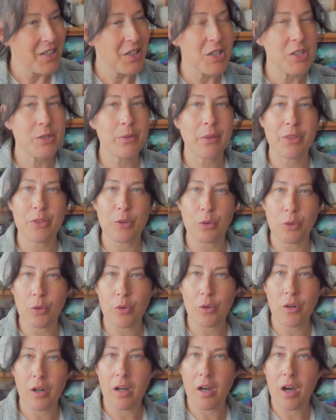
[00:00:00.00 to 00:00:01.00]
So I
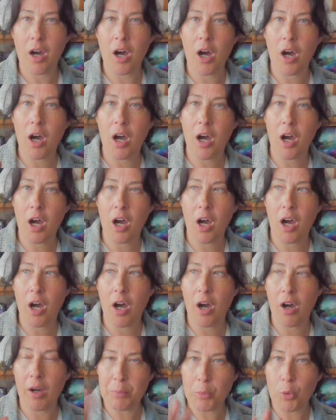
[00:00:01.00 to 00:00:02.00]
thought,
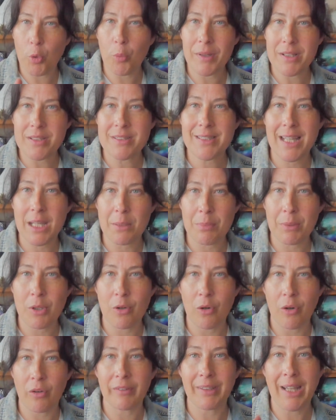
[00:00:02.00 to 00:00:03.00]
I'm always keeping
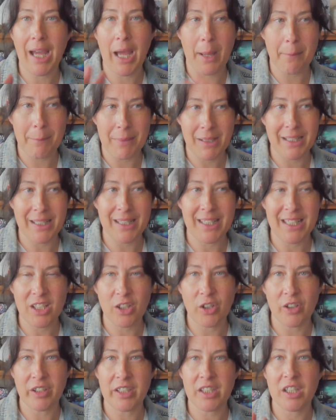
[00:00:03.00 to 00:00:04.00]
on at Millie,
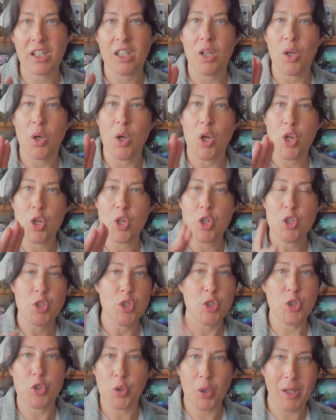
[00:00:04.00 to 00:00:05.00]
like,
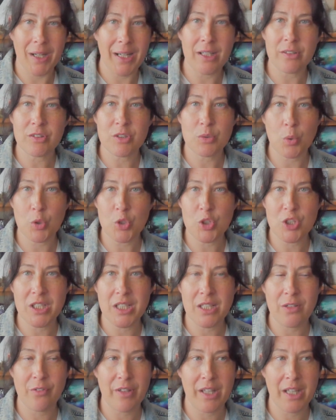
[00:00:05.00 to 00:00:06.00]
you're not allowed to watch
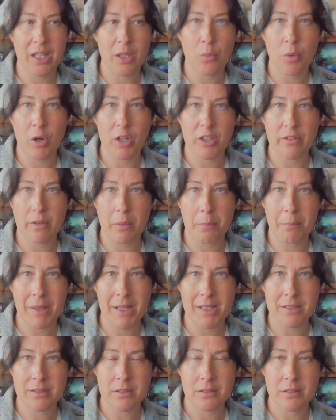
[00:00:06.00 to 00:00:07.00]
TV while you're in
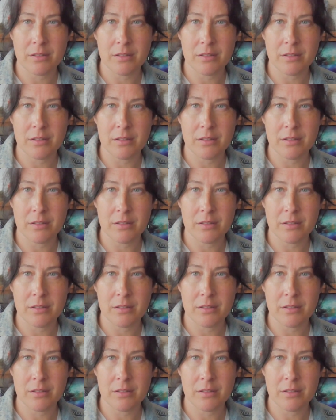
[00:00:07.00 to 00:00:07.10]
bed,